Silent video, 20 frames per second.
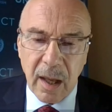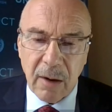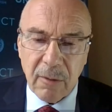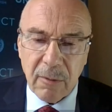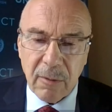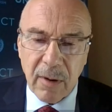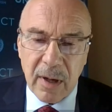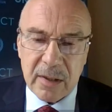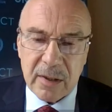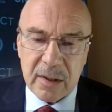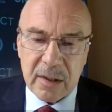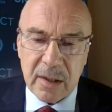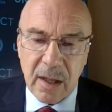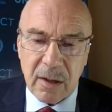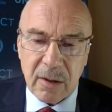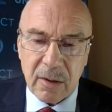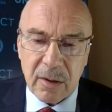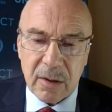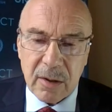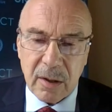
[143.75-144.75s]
a vast
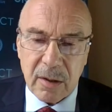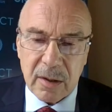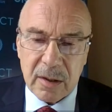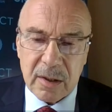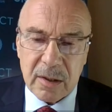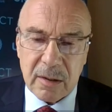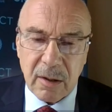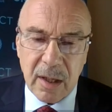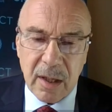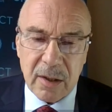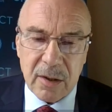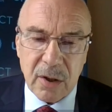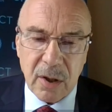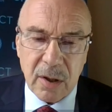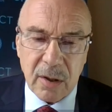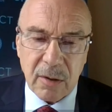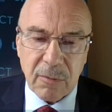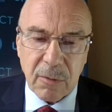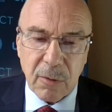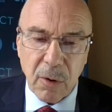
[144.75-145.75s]
territory
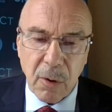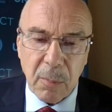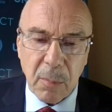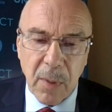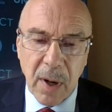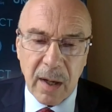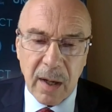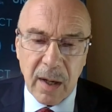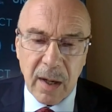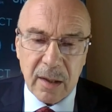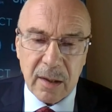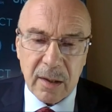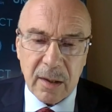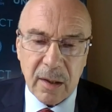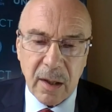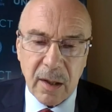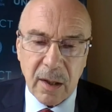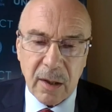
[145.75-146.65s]
stretching from Mali